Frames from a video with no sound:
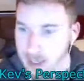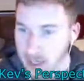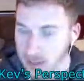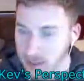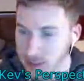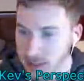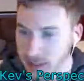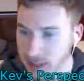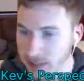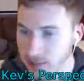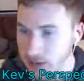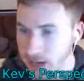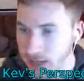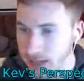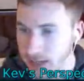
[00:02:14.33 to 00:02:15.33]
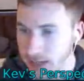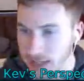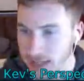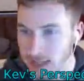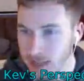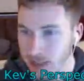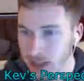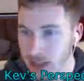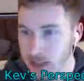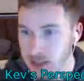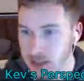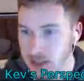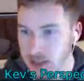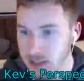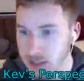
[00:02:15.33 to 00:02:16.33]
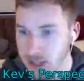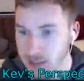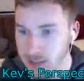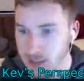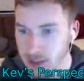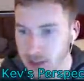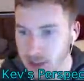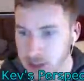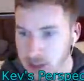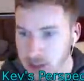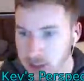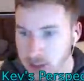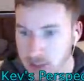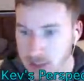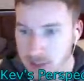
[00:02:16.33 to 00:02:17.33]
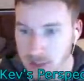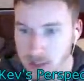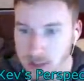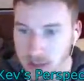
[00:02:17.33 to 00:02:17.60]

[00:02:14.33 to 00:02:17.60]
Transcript: I don't think they've gotten any better since this game's released either.